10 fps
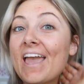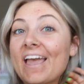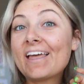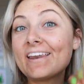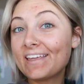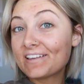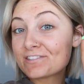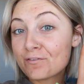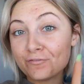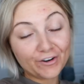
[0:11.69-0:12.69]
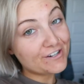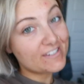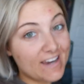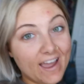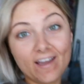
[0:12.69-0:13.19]
and it is the
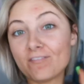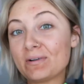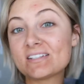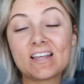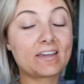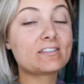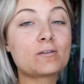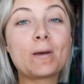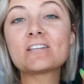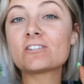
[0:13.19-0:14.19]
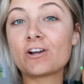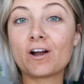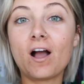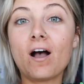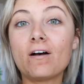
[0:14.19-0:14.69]
first day of my second
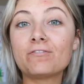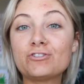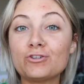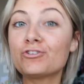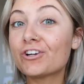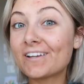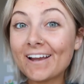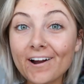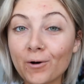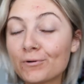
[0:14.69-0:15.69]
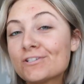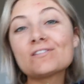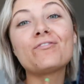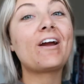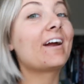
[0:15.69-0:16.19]
semester of junior year, which
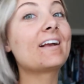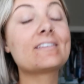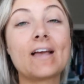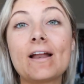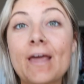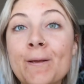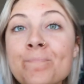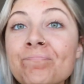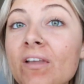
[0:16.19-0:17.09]
is very exciting.